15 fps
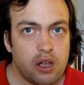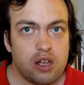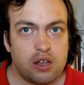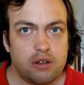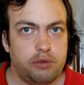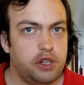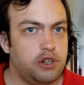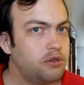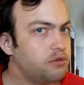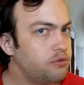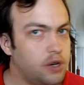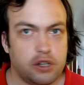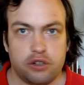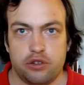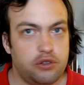We don't
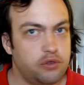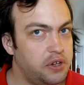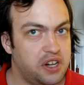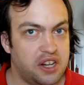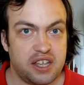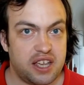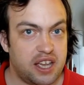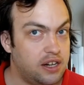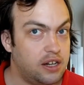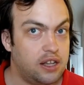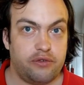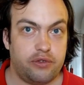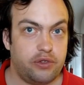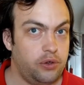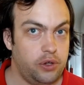want to do it again a
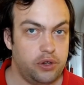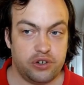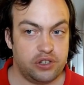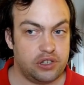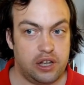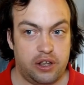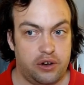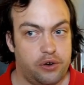few years later.